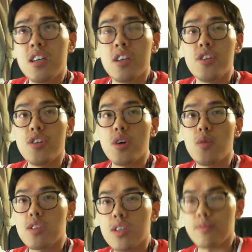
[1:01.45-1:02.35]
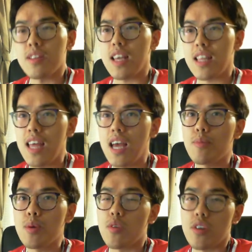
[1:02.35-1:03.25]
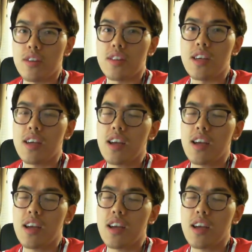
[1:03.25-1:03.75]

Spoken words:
with something like that, people are going to think,